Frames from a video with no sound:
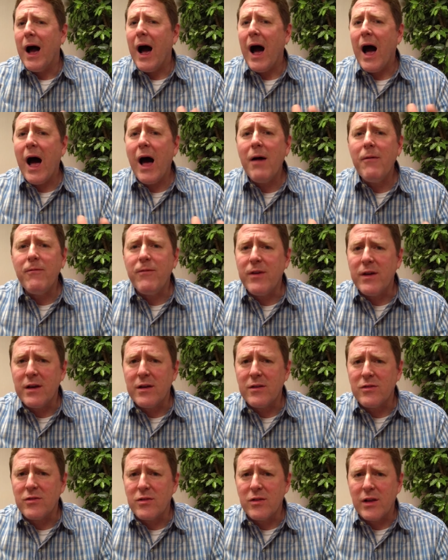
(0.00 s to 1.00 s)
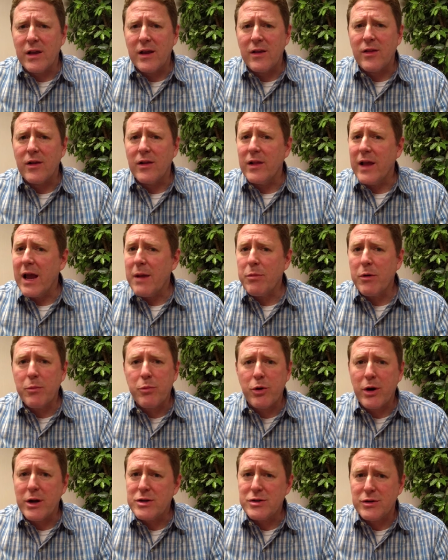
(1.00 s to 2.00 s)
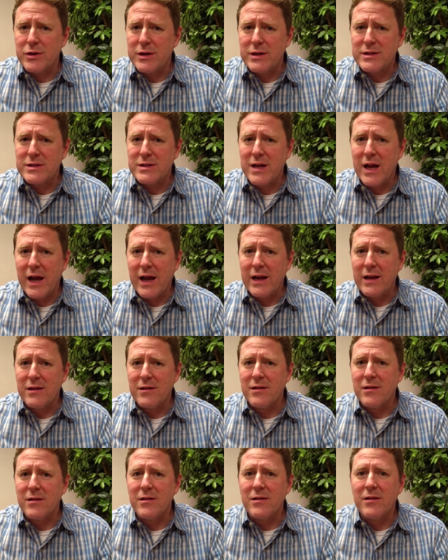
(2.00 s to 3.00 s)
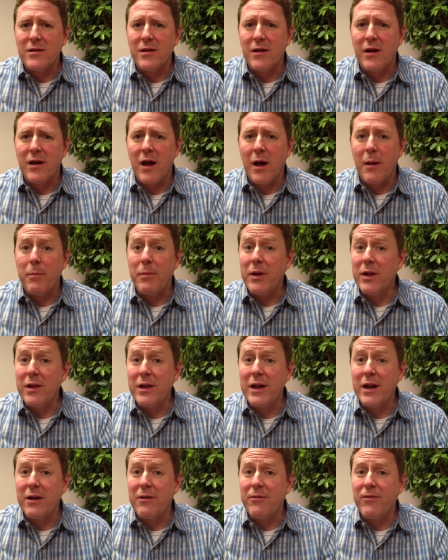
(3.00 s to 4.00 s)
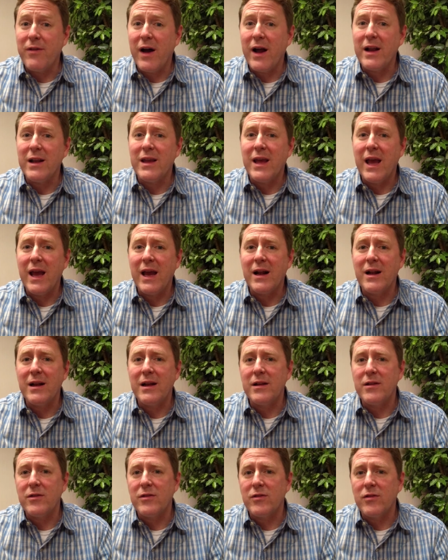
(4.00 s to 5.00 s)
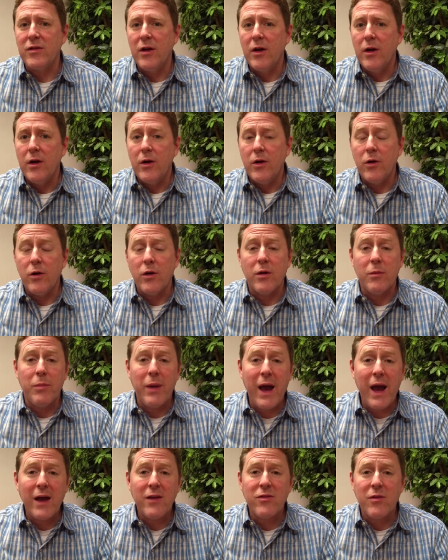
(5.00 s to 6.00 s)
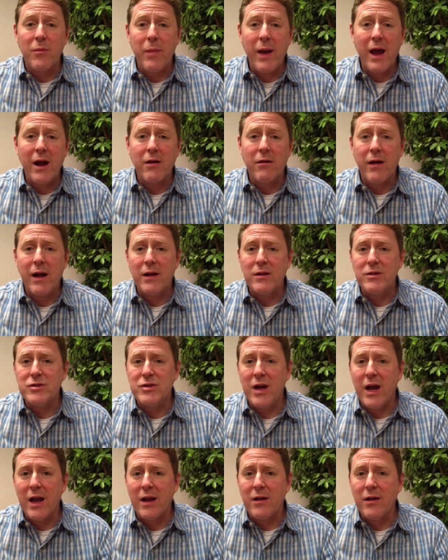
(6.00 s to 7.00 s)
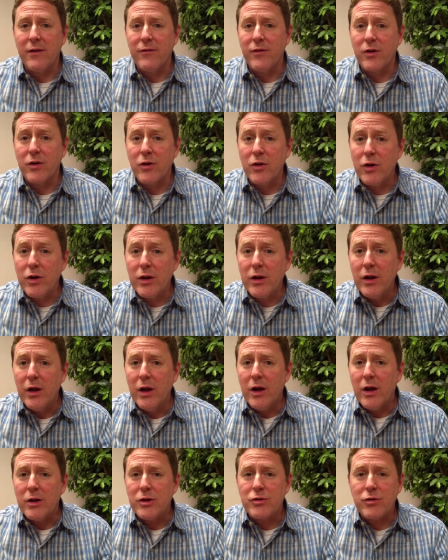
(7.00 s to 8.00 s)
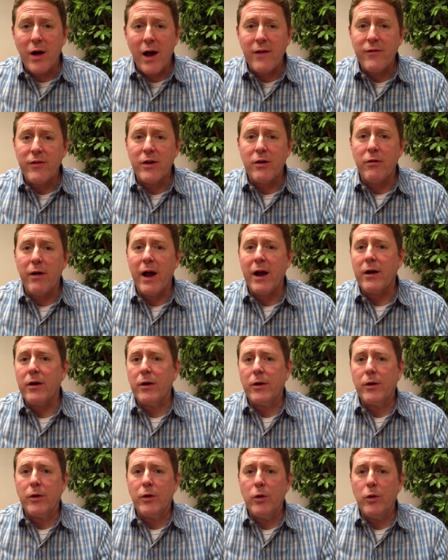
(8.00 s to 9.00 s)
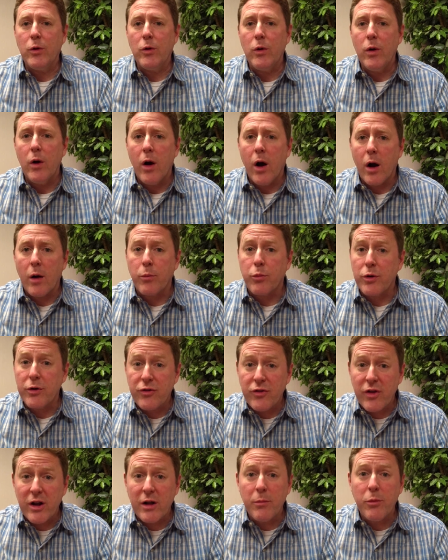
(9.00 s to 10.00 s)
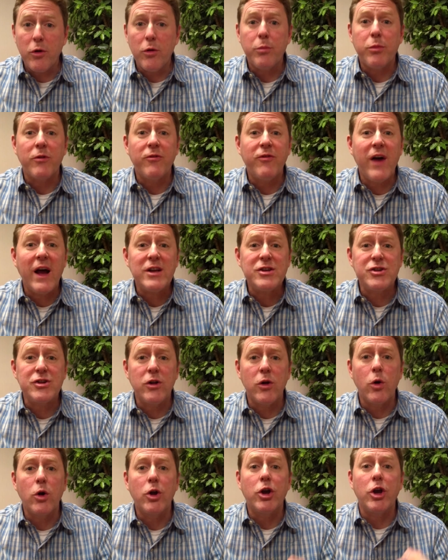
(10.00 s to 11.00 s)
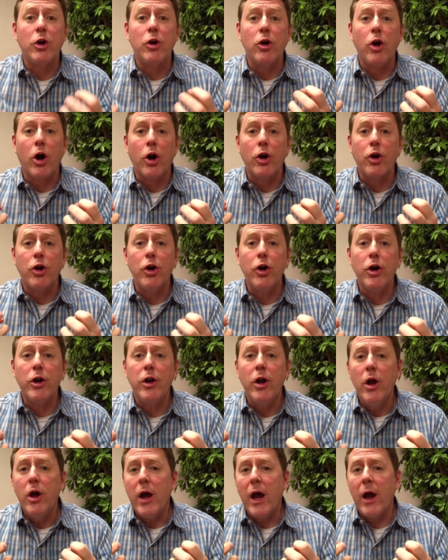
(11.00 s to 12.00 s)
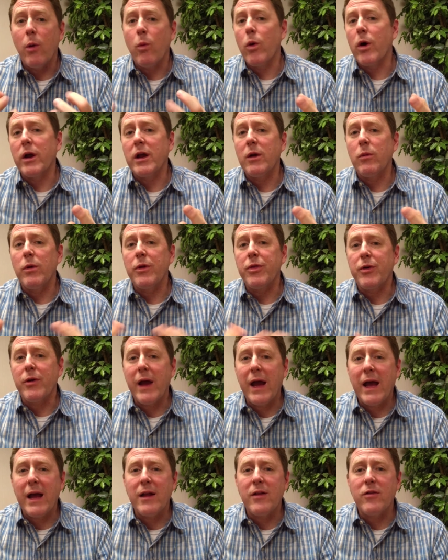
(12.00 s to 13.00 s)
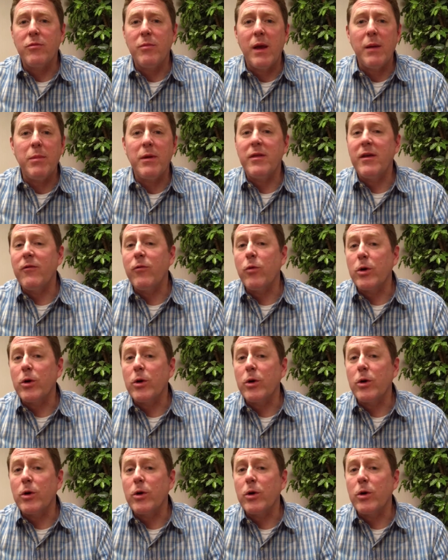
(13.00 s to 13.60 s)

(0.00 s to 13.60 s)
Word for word: Obviously, the labor pressure is tight. The ability to find candidates who can pass a background check, have a good driving record, who are presentable, professional, can, are good at working with their hands. Maybe they've